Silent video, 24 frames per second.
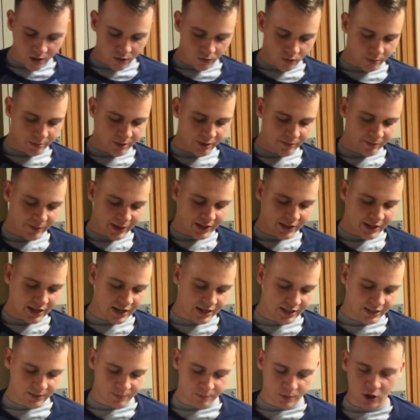What I mean by
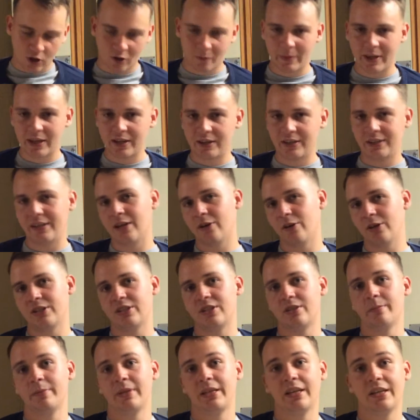that is Paul Bettany
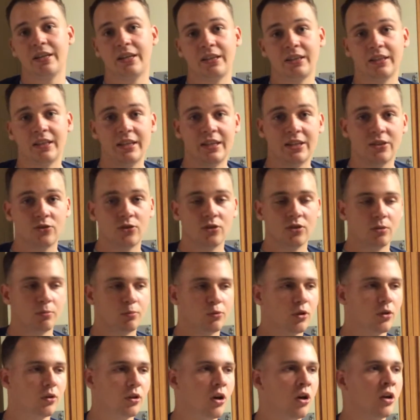narrates the beginning, the intro, the
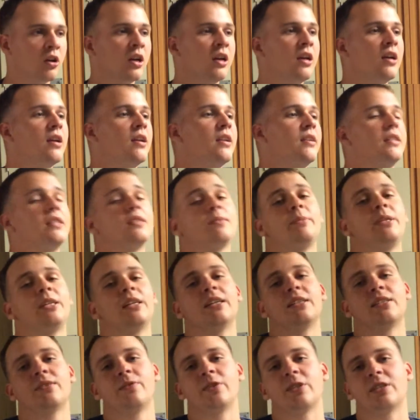prologue. Doesn't mean
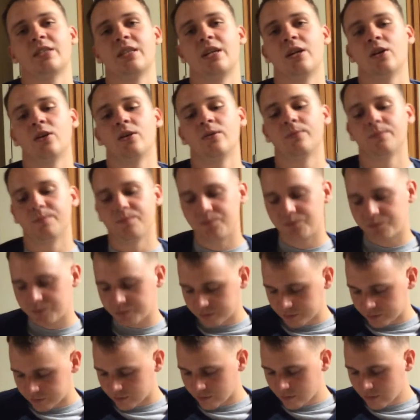it has a fixed narrative.
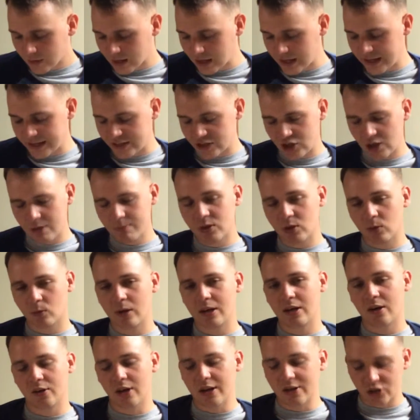It jumps
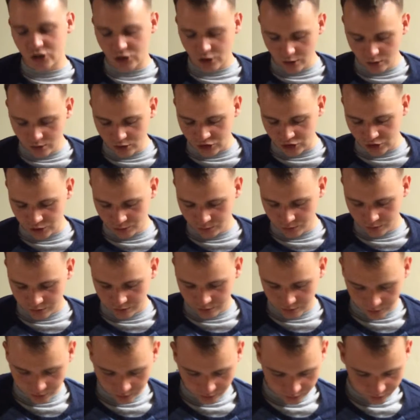around and shows you
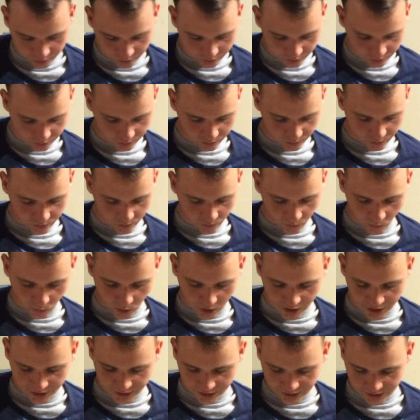
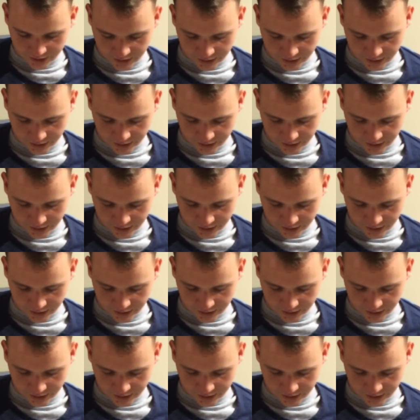what